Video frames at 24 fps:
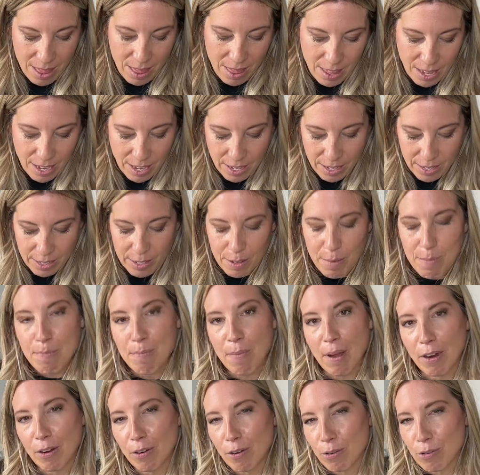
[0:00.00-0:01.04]
these
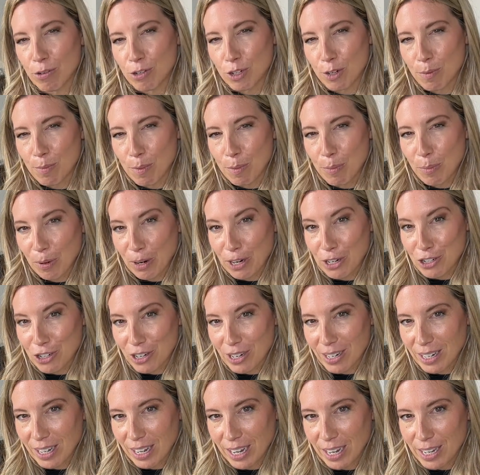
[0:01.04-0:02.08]

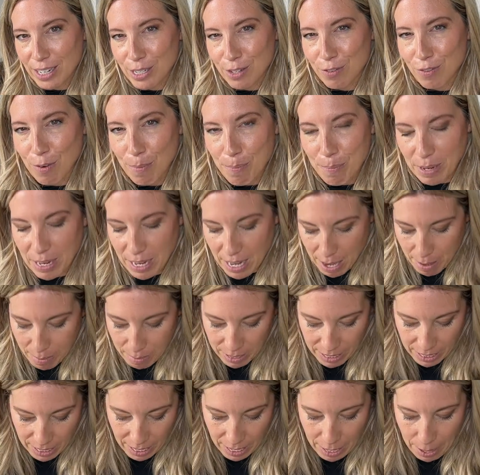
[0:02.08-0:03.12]
microdermabrasion kits from
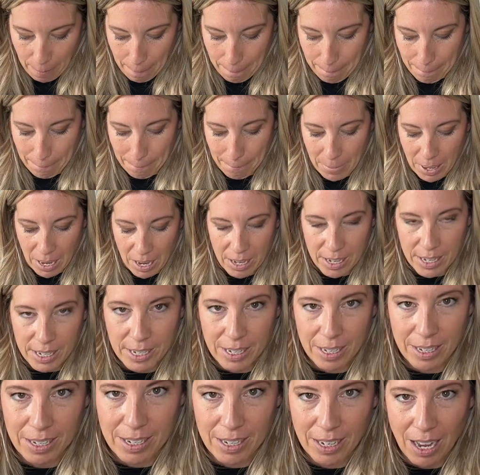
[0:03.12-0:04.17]
PMD.
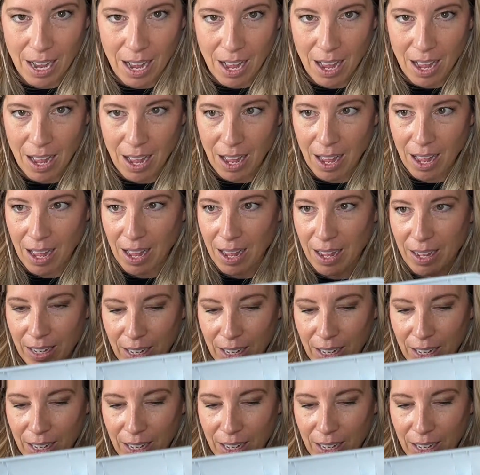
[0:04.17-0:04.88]
Ta-da!